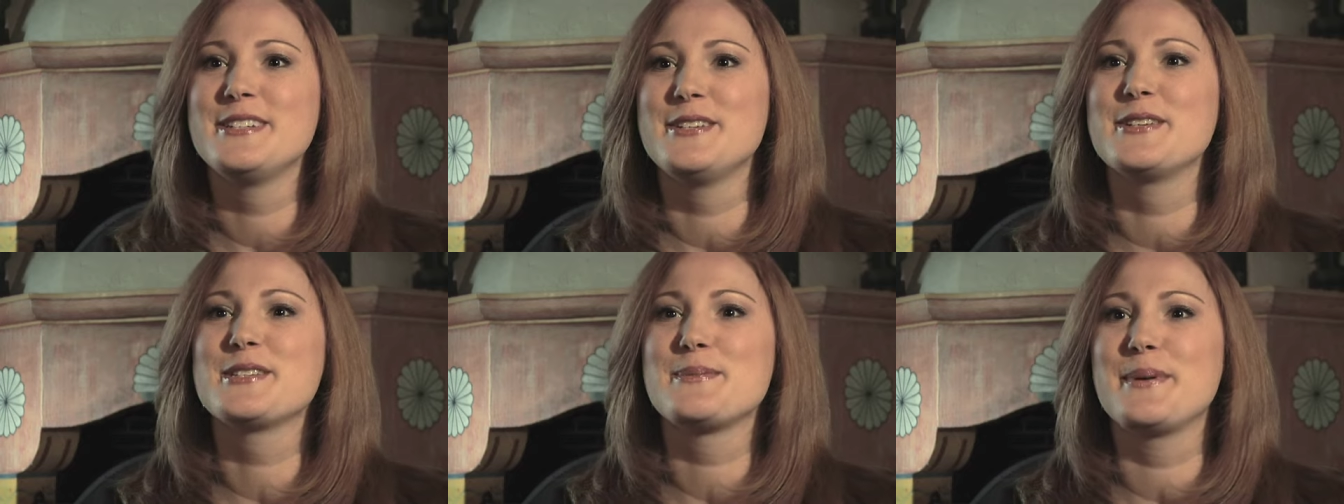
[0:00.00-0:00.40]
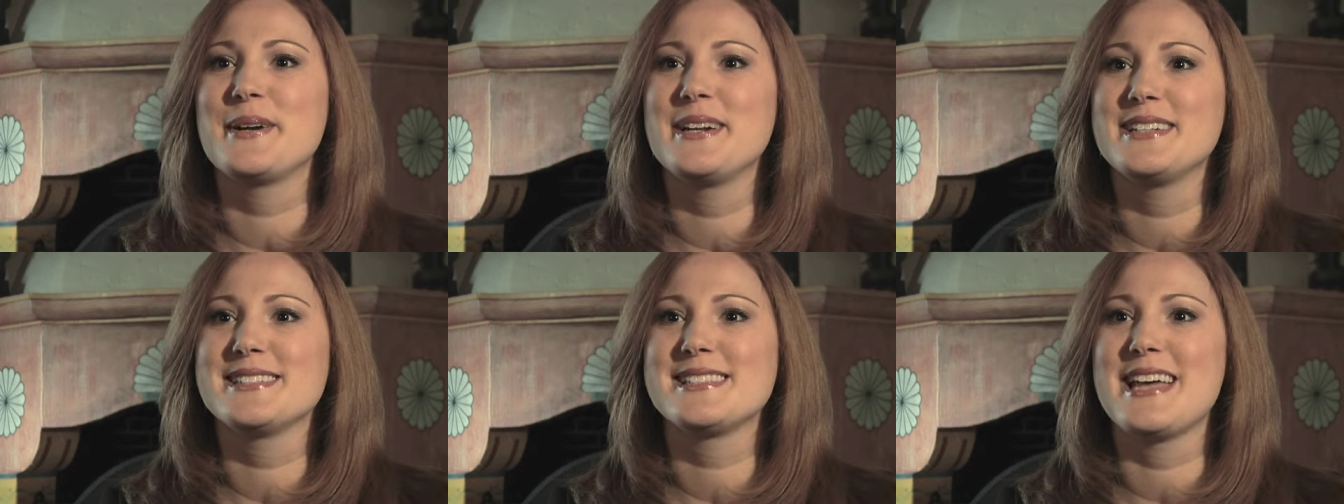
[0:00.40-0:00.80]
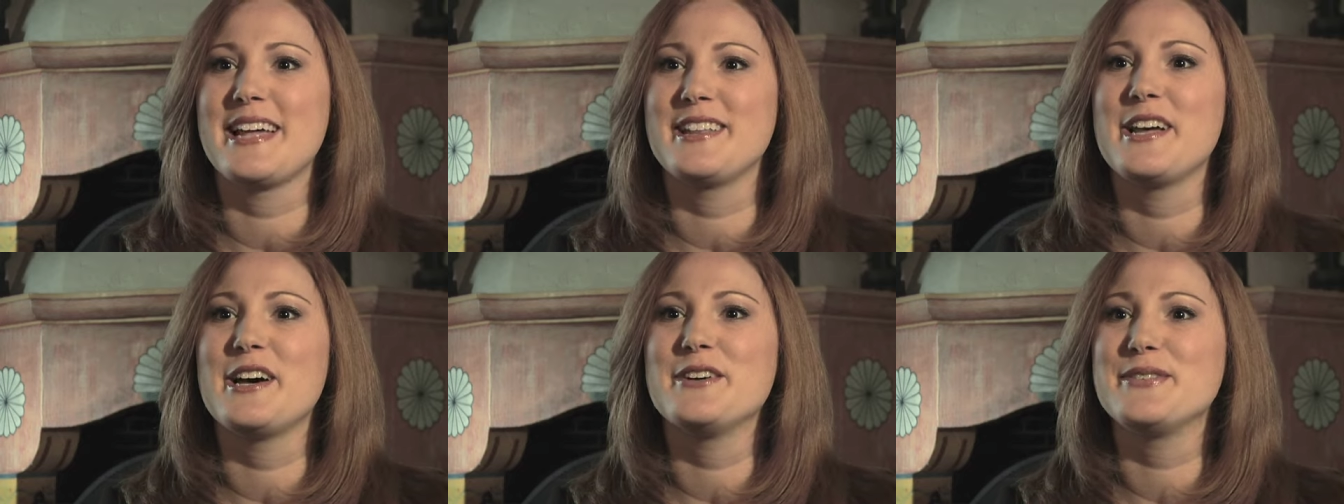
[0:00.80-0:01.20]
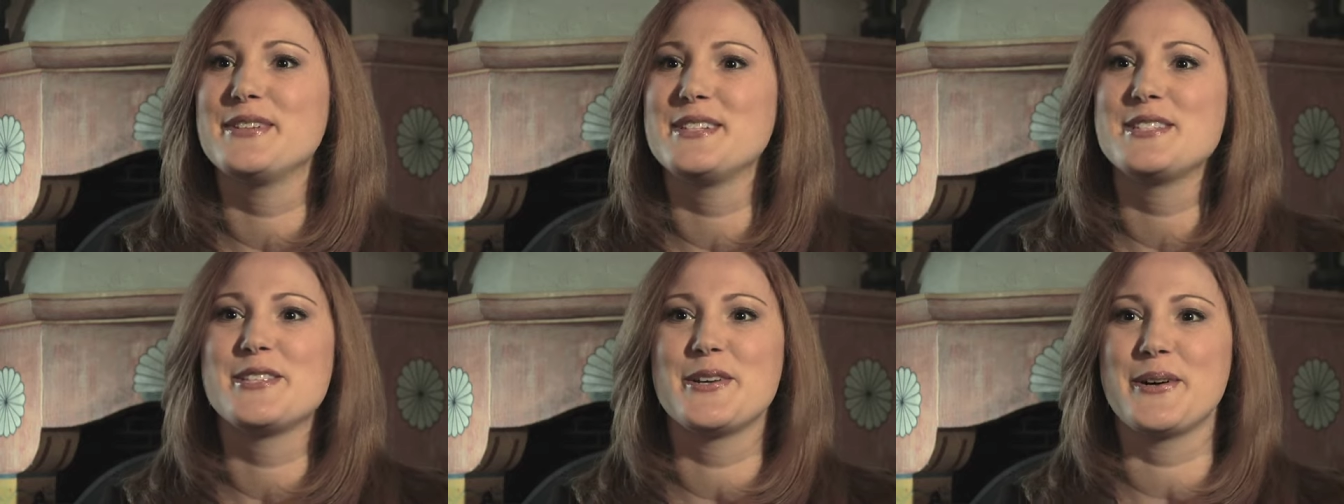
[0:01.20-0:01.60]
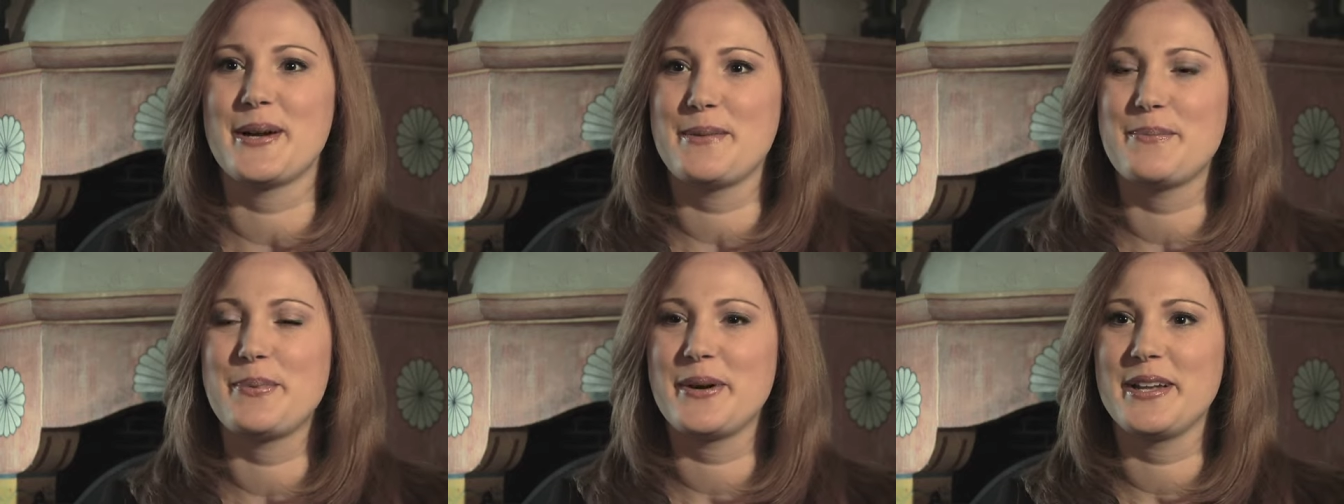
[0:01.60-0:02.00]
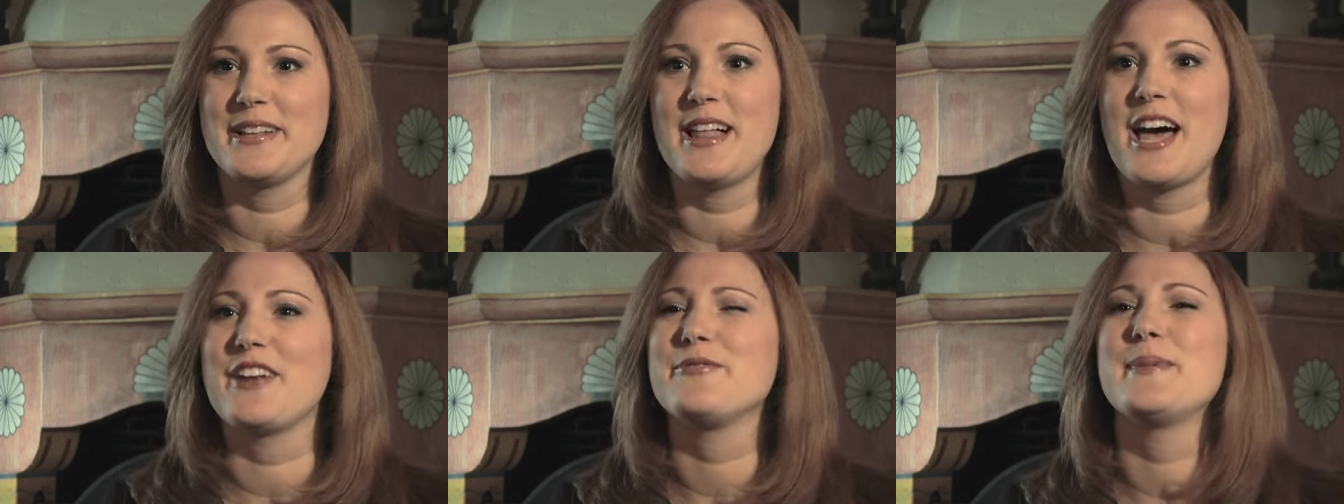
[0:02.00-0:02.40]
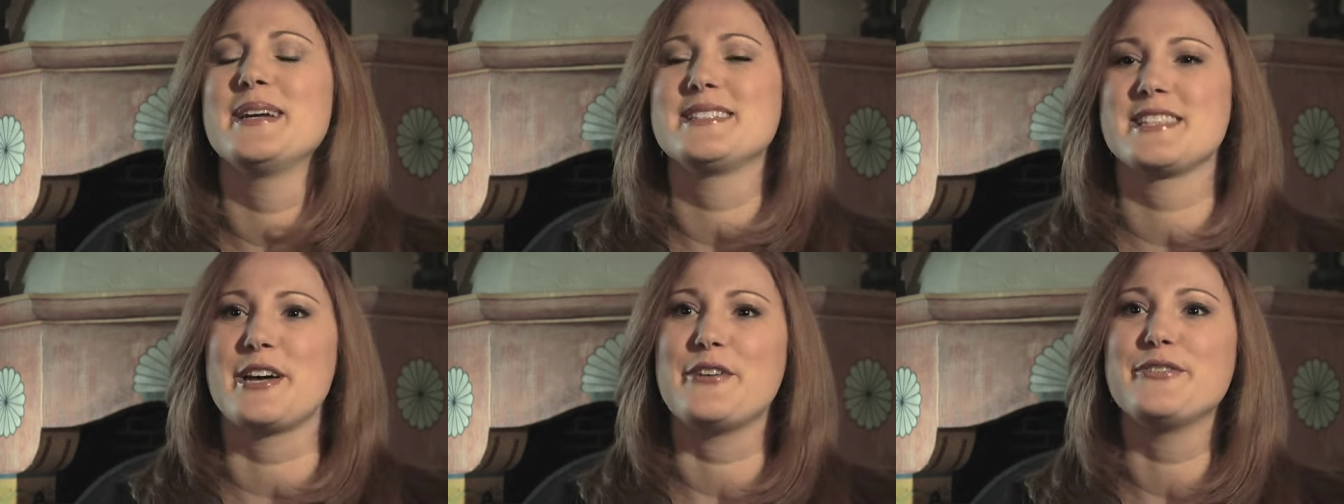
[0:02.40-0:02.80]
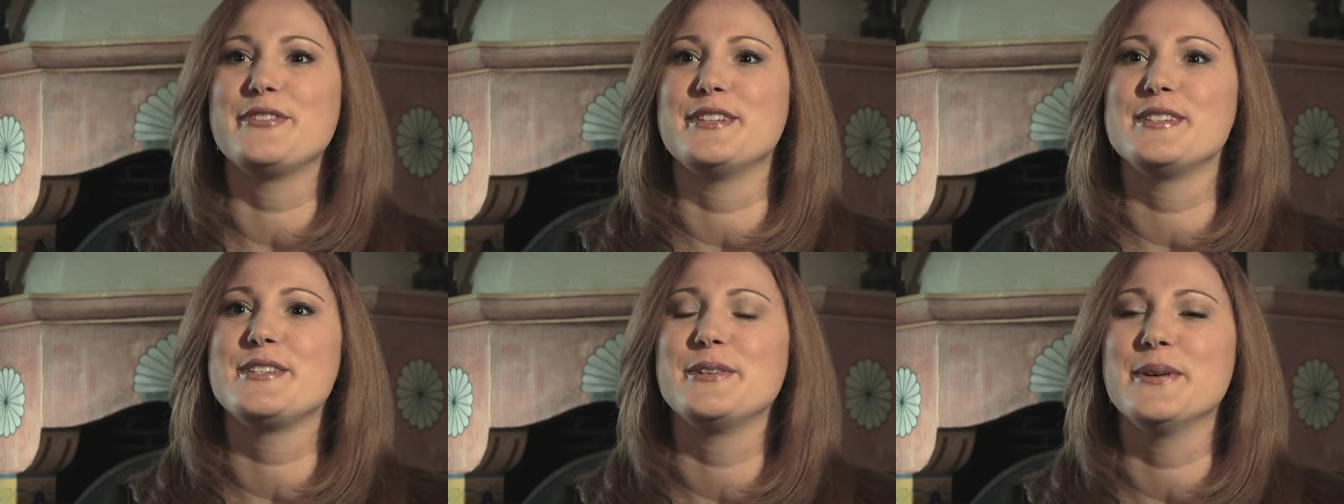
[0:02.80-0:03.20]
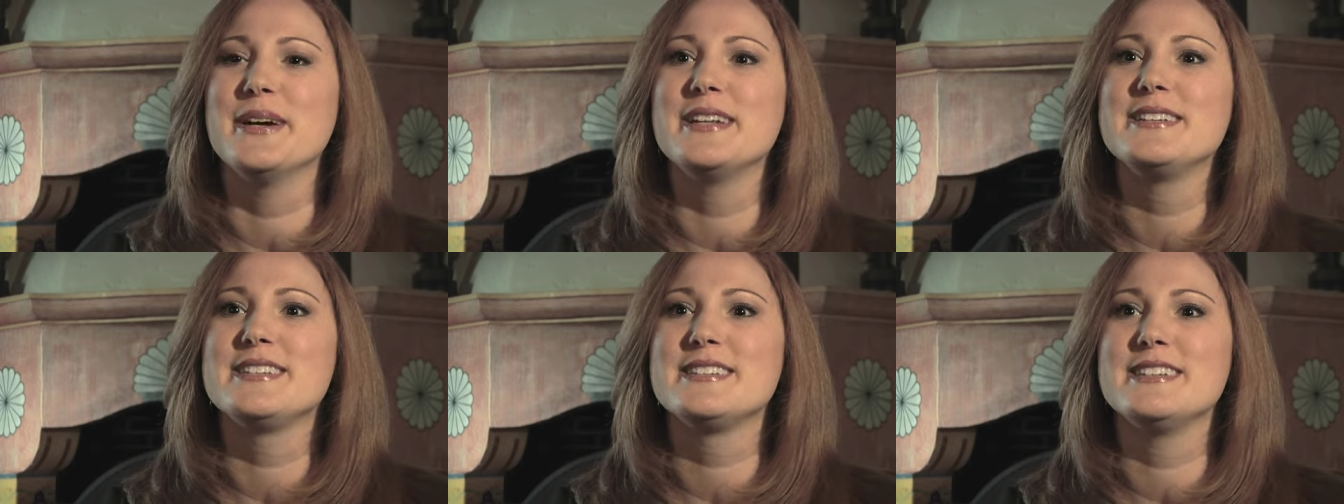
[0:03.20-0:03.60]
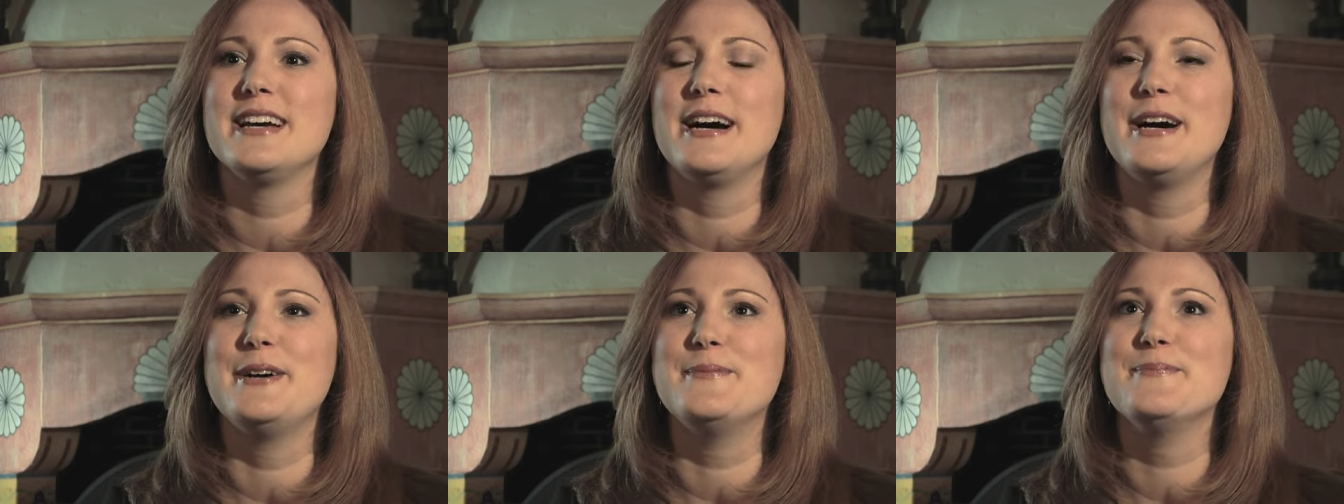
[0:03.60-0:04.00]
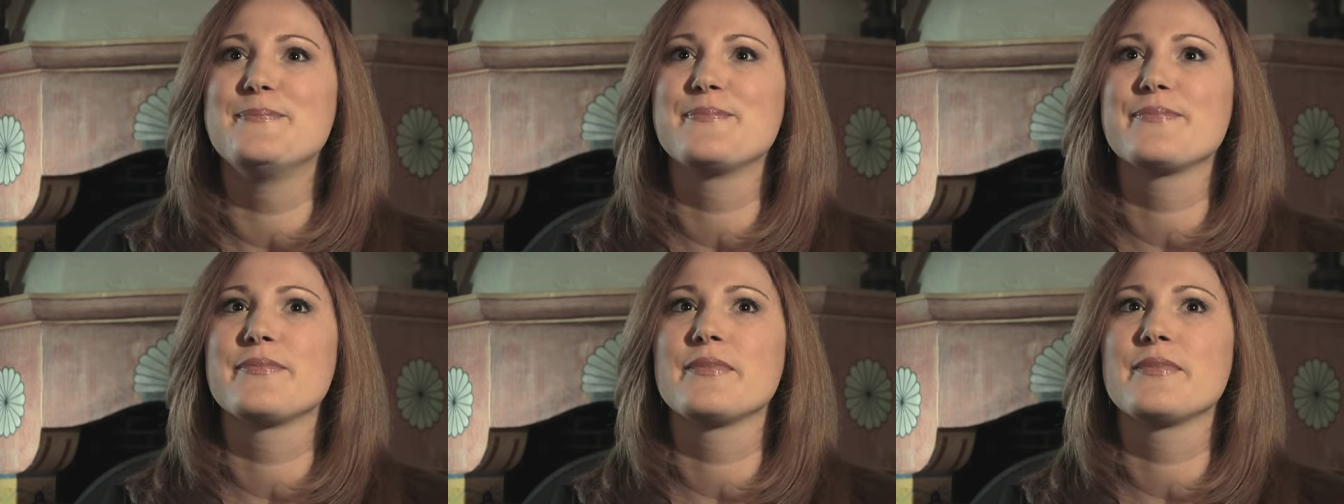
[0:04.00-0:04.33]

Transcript: to experience that love, and so I bring a lot of myself into it. Um,